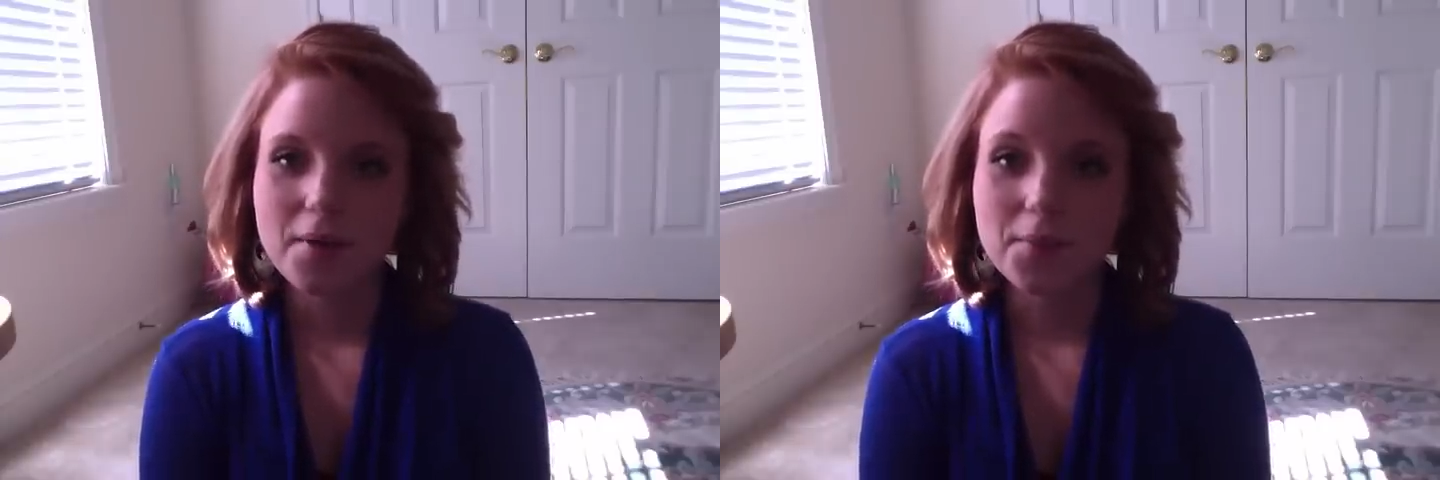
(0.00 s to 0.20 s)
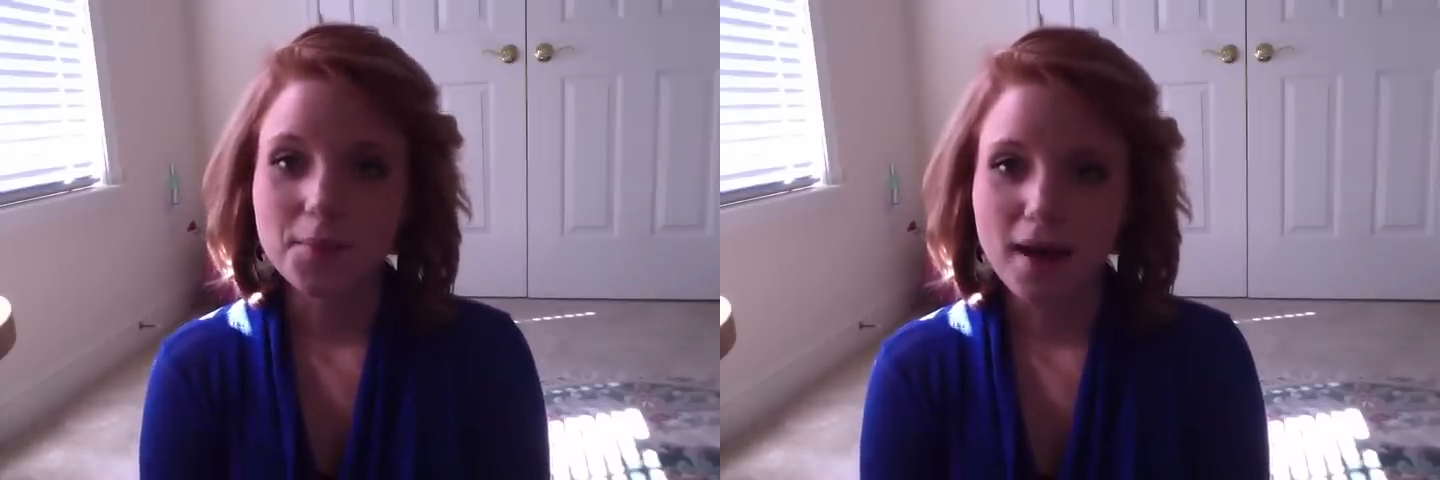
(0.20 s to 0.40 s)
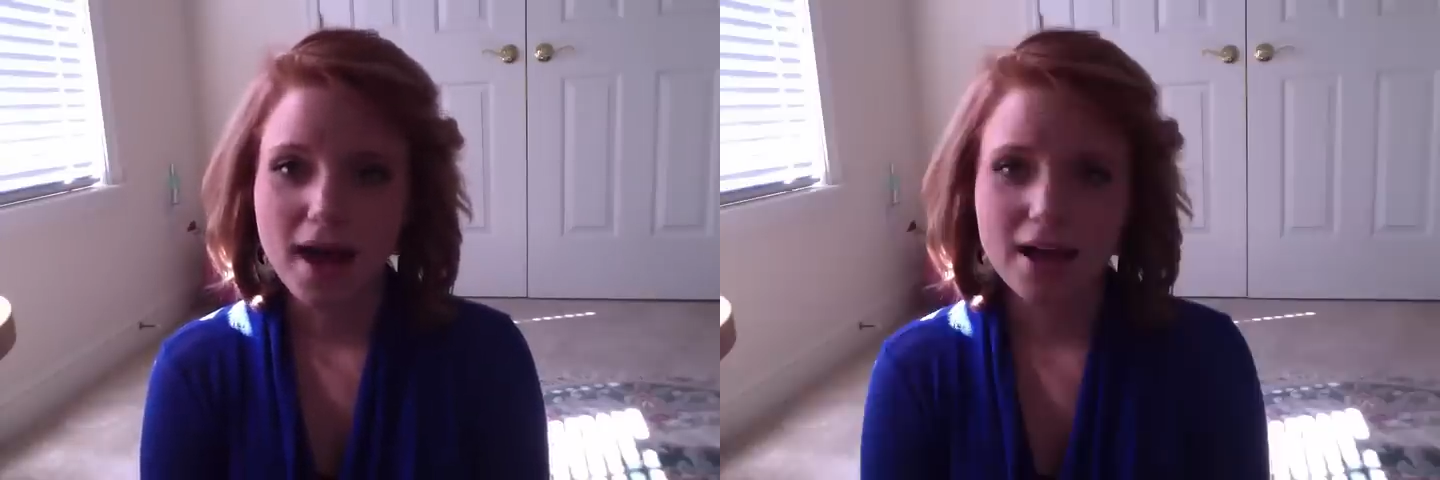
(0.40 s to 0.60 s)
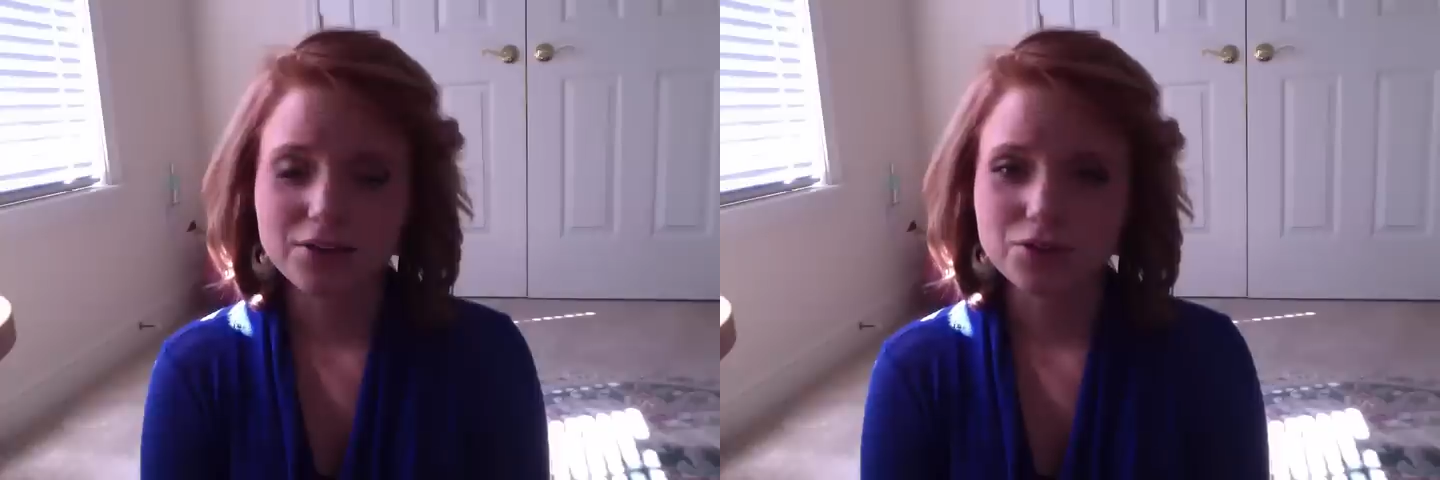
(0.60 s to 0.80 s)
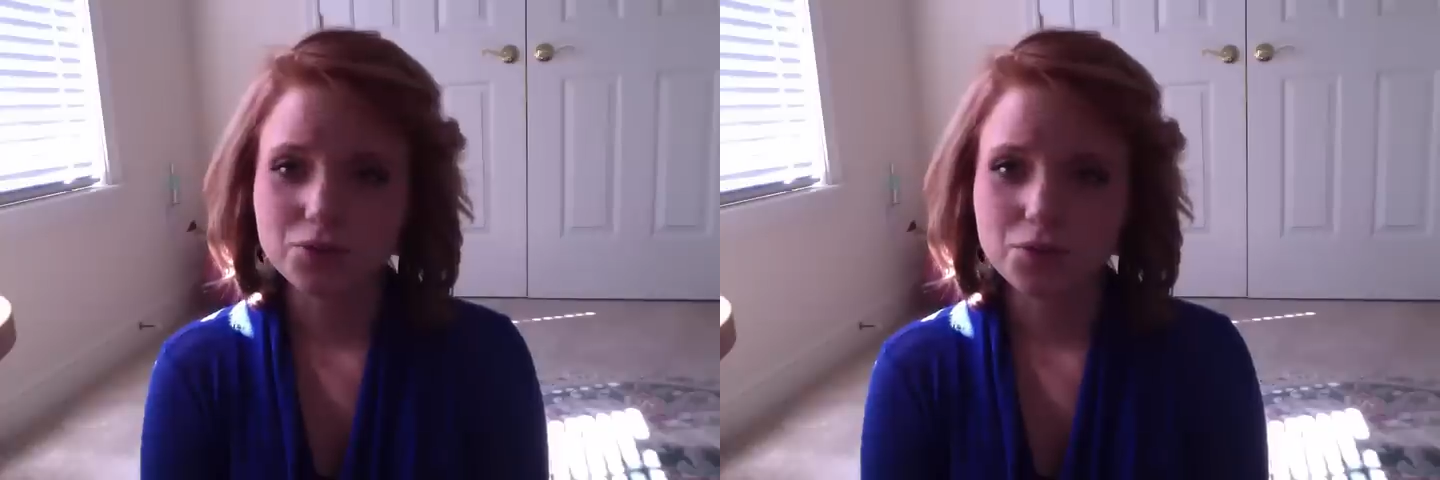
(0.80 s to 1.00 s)

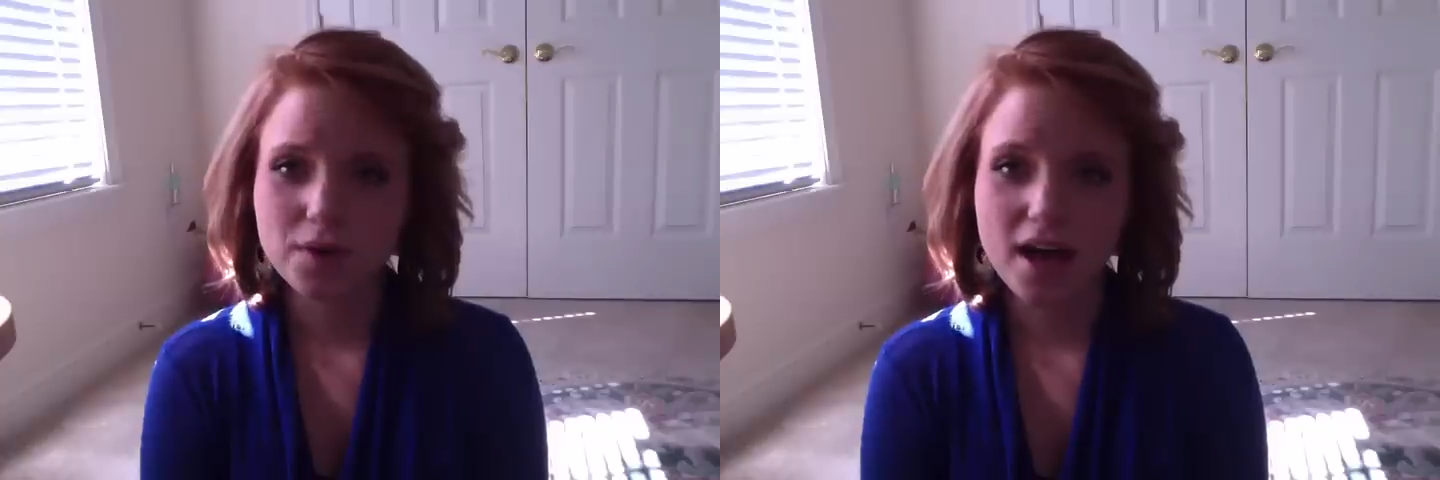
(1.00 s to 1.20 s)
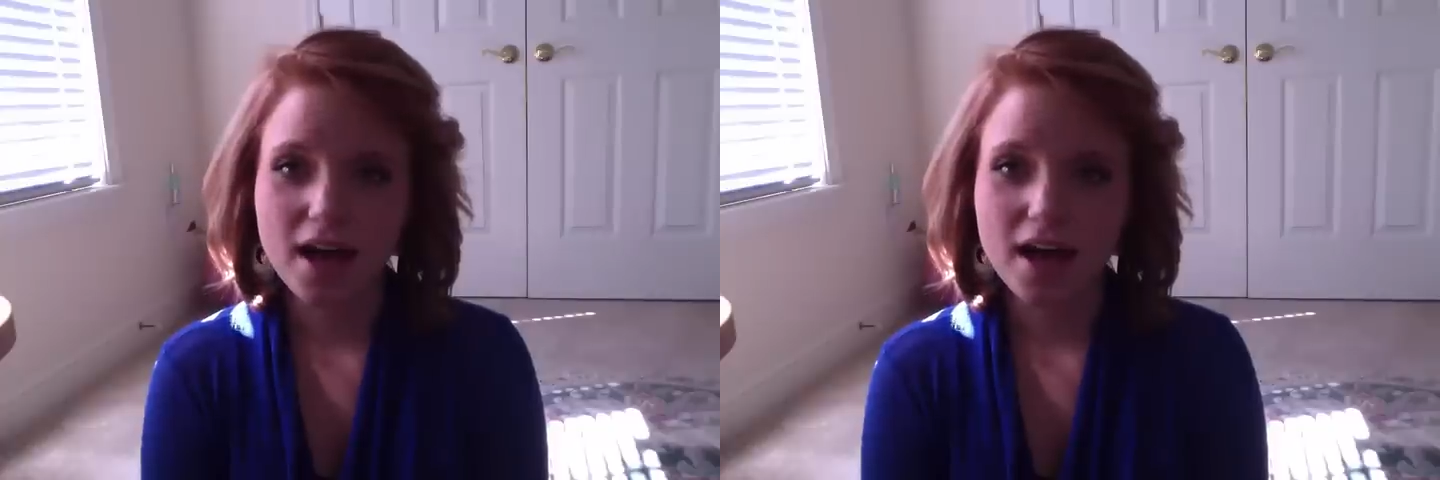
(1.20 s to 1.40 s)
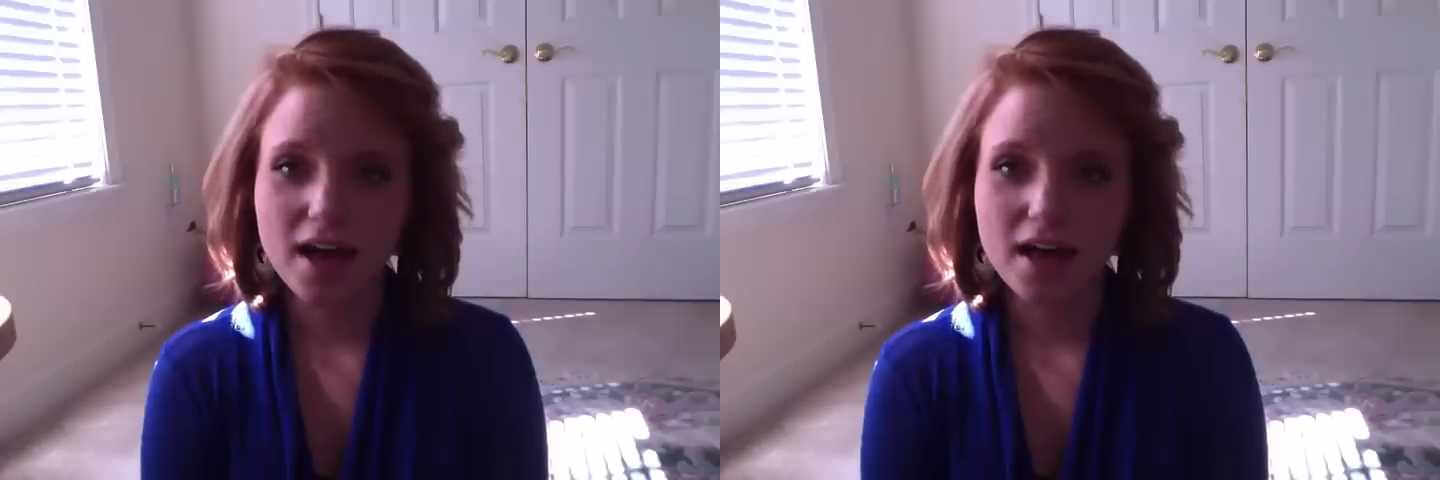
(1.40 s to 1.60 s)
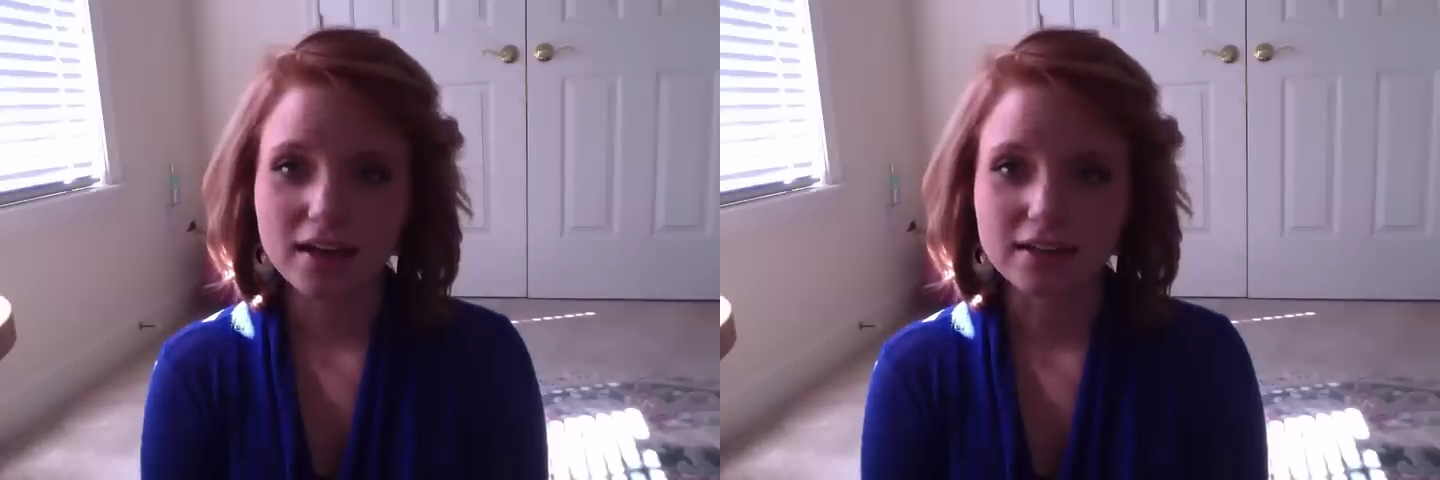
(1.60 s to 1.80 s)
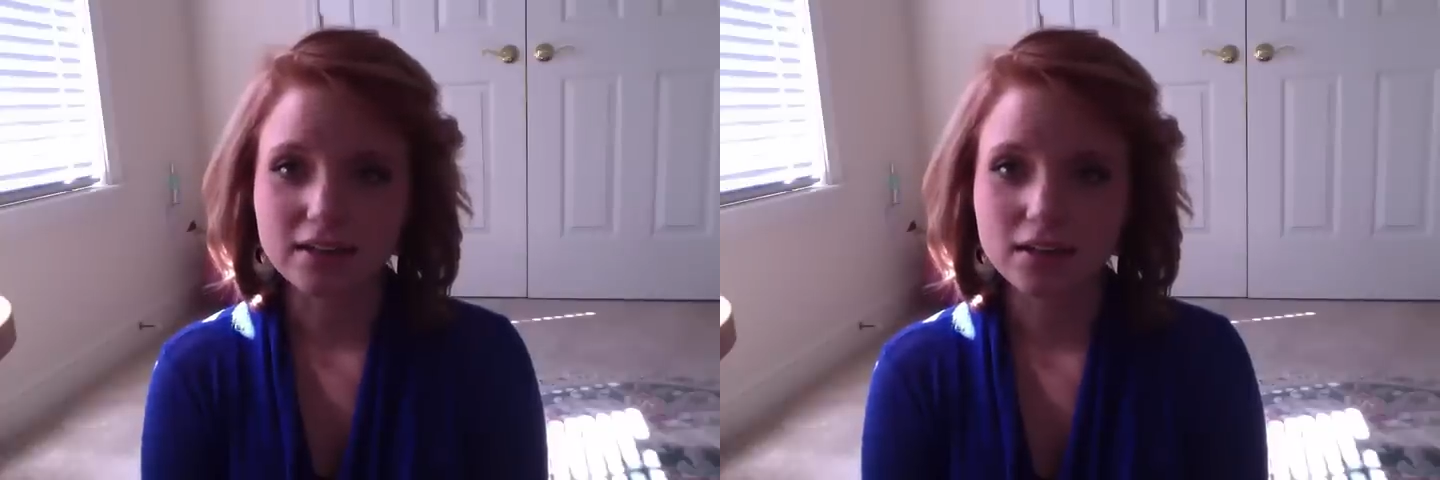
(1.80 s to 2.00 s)
Miles
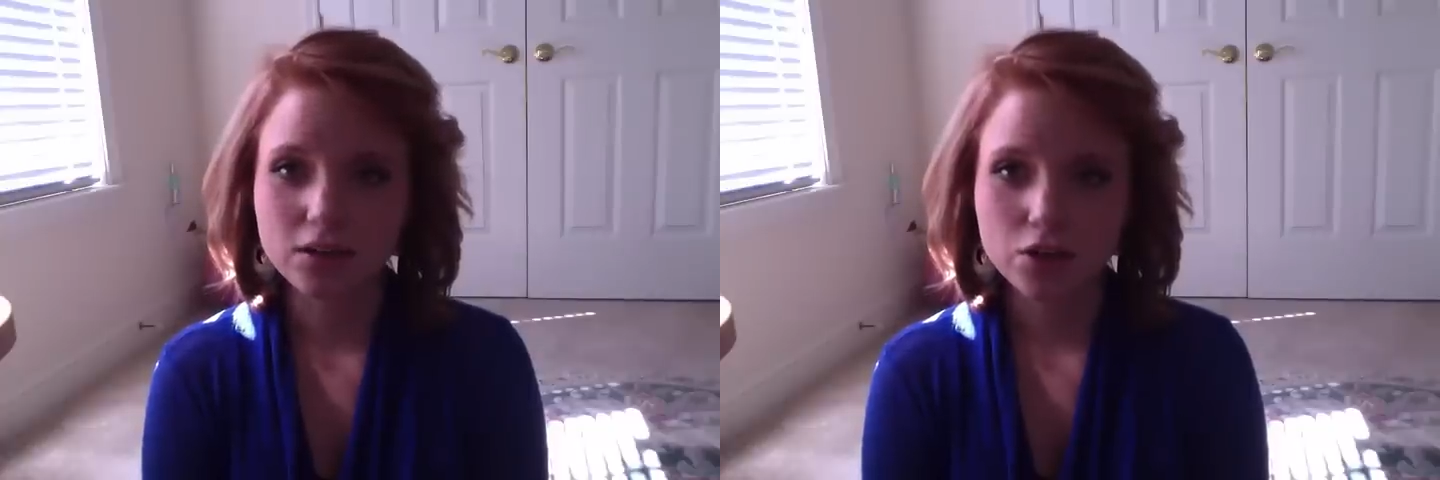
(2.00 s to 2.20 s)
wide,